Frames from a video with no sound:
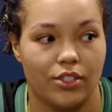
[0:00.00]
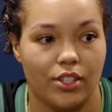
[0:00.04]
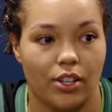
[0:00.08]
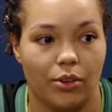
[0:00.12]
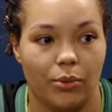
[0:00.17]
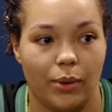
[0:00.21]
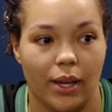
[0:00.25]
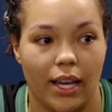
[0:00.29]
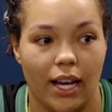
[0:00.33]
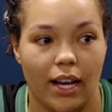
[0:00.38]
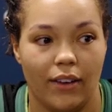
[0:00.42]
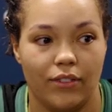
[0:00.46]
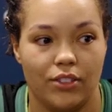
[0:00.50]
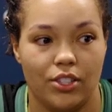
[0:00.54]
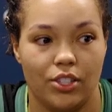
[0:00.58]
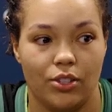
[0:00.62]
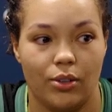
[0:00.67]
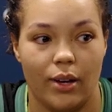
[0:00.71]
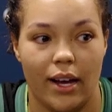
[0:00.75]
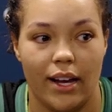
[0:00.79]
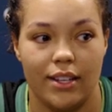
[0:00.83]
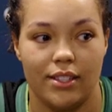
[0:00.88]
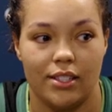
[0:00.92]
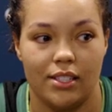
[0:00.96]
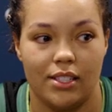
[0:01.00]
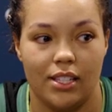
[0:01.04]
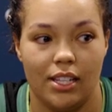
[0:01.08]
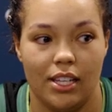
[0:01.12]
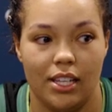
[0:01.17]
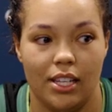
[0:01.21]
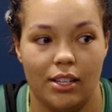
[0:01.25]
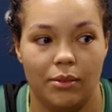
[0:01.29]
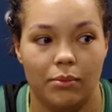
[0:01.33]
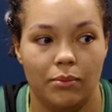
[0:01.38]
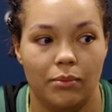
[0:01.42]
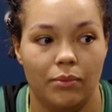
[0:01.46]
So we have to, as a
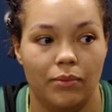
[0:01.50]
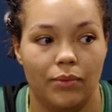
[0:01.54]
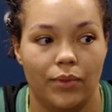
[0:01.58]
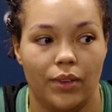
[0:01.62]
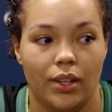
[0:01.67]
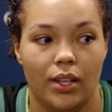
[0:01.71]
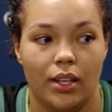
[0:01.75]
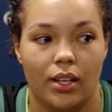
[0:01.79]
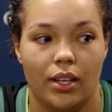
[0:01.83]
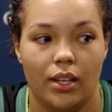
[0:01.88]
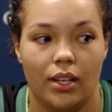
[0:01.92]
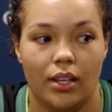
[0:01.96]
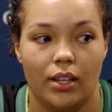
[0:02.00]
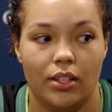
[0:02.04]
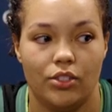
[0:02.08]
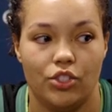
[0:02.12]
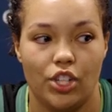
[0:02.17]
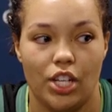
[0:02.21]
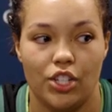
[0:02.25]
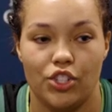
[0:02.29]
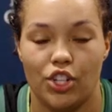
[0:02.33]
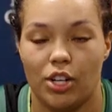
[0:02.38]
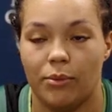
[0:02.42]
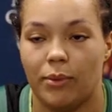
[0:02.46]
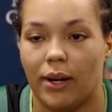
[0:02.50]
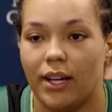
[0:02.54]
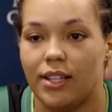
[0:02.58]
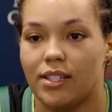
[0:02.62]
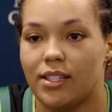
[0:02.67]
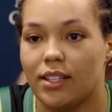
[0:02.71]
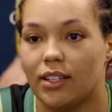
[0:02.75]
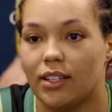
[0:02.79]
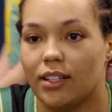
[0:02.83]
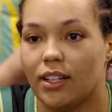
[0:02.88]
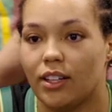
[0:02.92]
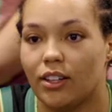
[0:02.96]
team, change our
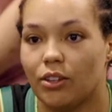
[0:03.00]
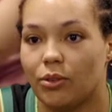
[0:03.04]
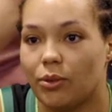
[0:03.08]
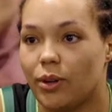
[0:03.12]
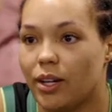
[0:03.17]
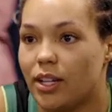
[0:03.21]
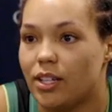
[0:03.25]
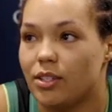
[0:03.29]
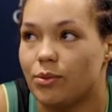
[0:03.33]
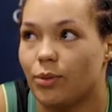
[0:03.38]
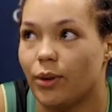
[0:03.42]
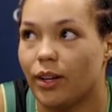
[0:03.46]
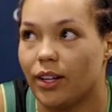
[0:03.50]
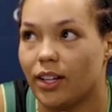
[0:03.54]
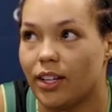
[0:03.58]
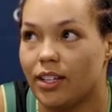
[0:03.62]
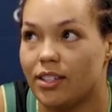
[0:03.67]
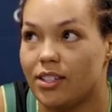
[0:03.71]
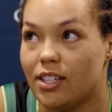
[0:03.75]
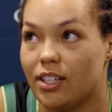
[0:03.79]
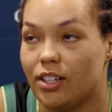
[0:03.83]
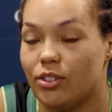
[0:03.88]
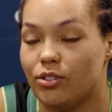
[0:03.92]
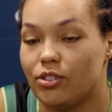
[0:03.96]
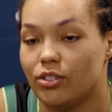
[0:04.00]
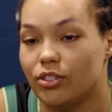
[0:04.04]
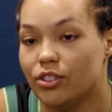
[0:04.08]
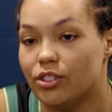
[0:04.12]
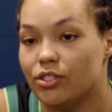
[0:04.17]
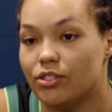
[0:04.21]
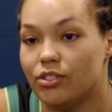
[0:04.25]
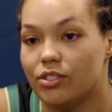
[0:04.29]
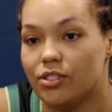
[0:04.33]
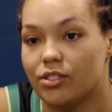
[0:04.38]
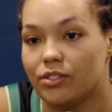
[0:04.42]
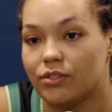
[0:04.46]
mindset. Otherwise, we're going to continue to
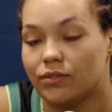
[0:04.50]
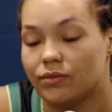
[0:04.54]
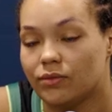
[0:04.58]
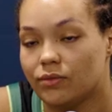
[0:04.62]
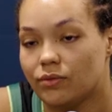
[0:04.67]
lose.